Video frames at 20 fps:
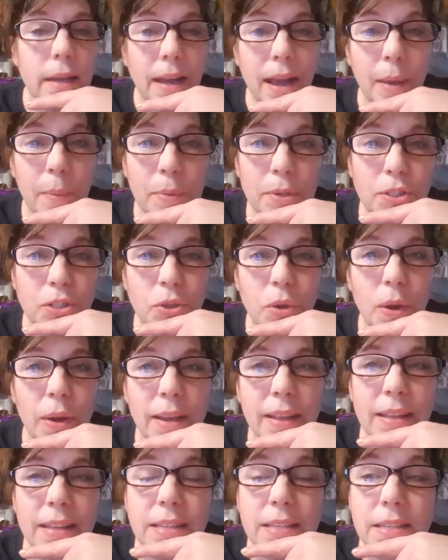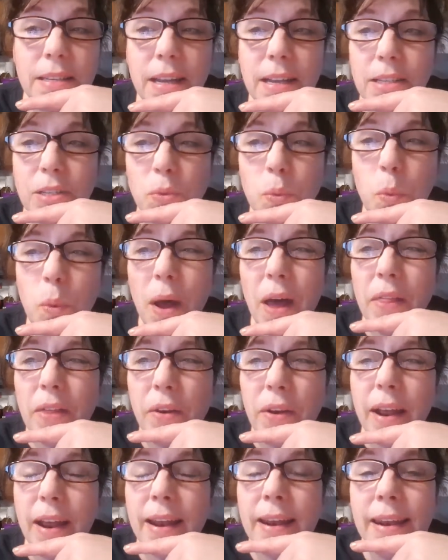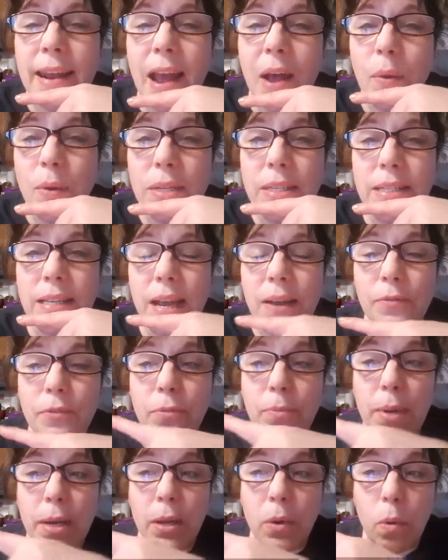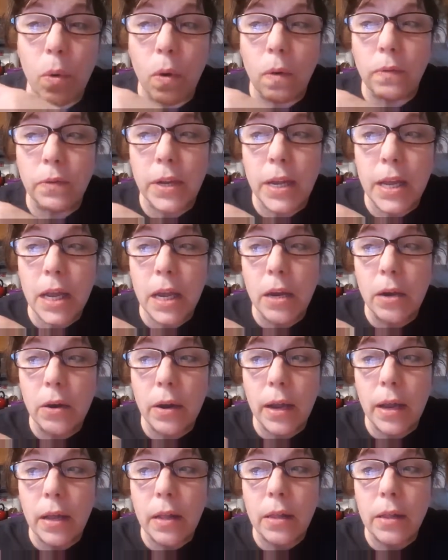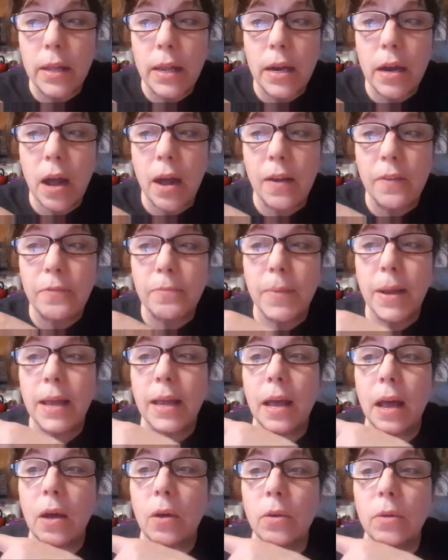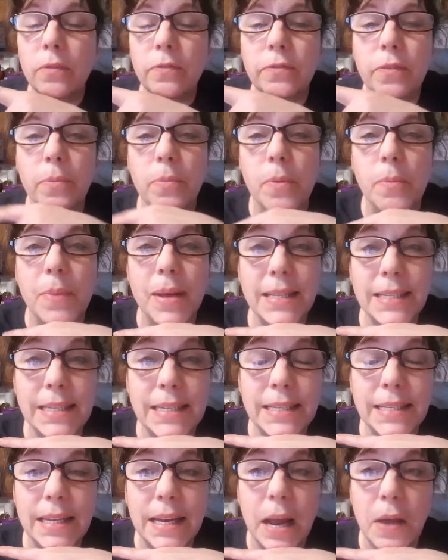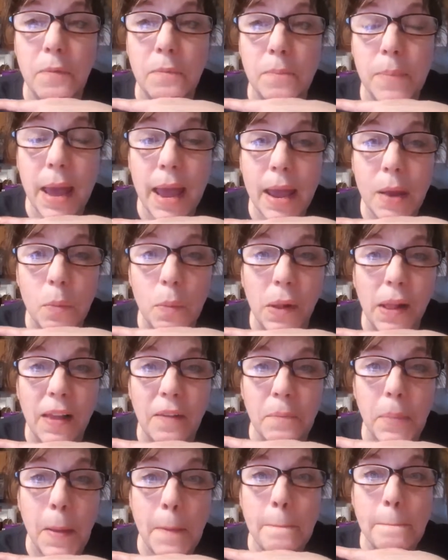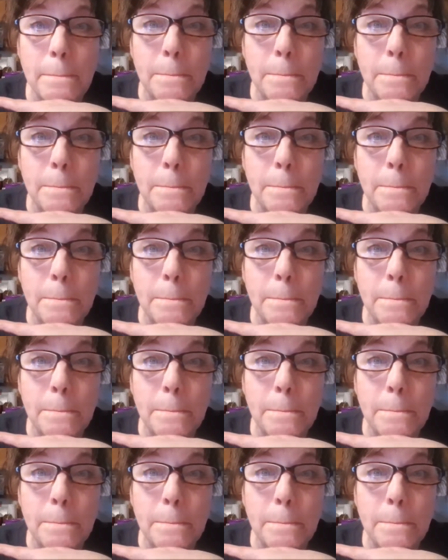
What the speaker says: I'm enjoying this nice weather, and now it's time for me to go over here and clean off my counter from the messes that I made while I've been